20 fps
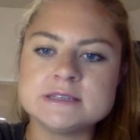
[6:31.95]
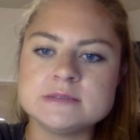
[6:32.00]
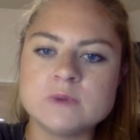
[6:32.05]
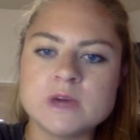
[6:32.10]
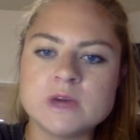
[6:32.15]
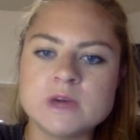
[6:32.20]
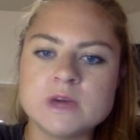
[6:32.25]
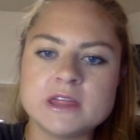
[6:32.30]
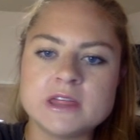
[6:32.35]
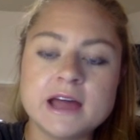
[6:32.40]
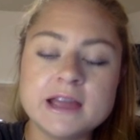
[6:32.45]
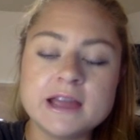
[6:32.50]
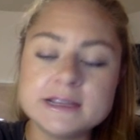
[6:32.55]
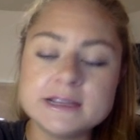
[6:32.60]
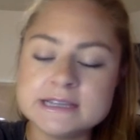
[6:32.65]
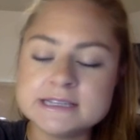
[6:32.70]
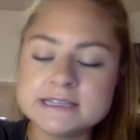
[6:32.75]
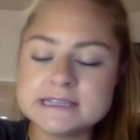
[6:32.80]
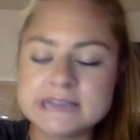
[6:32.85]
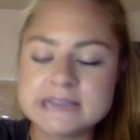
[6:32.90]
with high
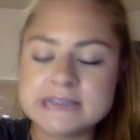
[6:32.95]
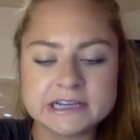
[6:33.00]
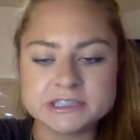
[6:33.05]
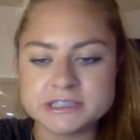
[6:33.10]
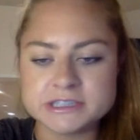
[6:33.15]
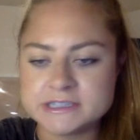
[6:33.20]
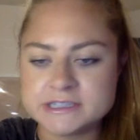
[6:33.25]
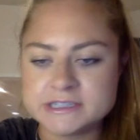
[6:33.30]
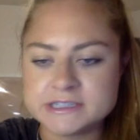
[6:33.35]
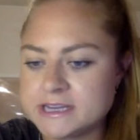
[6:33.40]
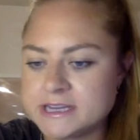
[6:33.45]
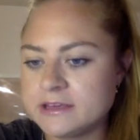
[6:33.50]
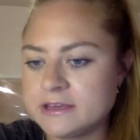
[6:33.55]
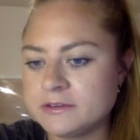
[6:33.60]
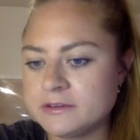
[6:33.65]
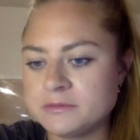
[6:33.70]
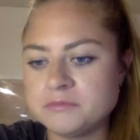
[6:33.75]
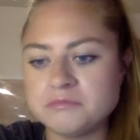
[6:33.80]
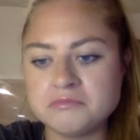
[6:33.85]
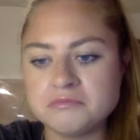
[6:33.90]
intensity actually
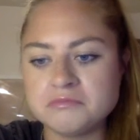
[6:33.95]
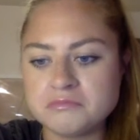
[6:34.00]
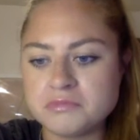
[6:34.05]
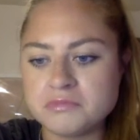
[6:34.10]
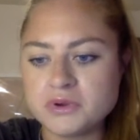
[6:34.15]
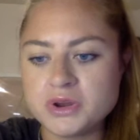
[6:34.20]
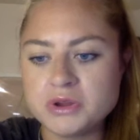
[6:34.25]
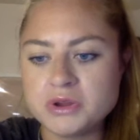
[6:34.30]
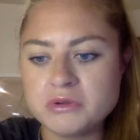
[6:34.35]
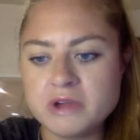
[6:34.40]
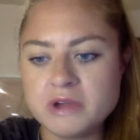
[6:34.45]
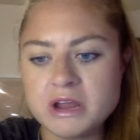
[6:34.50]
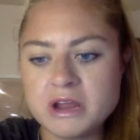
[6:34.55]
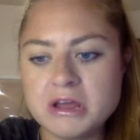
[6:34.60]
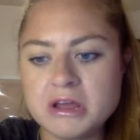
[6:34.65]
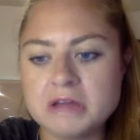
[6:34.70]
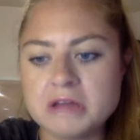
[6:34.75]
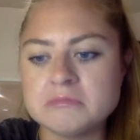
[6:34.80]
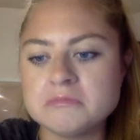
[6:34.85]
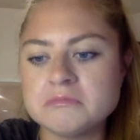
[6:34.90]
staying pretty right on.